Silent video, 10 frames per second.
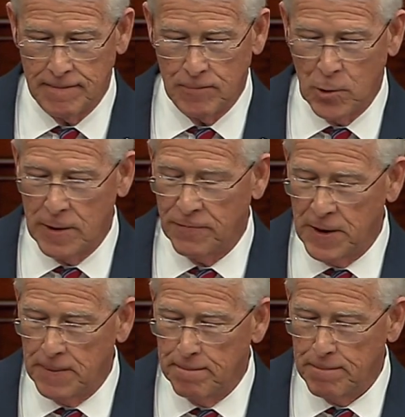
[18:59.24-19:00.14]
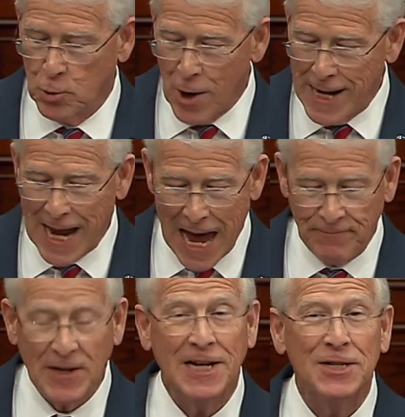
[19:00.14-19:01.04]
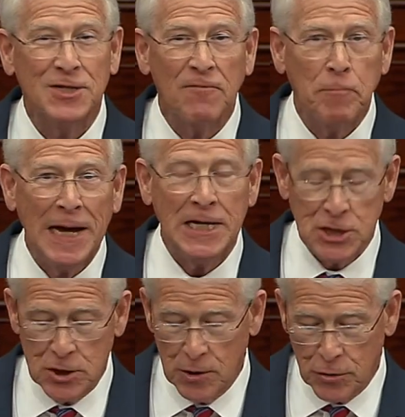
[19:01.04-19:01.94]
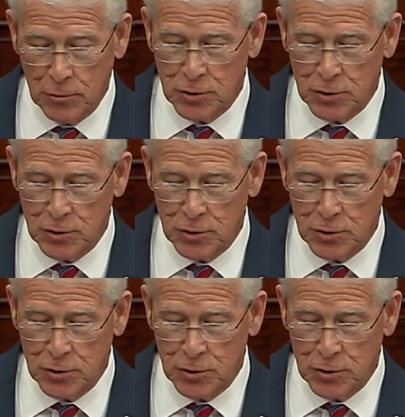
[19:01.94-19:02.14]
one of the great advocates of peace through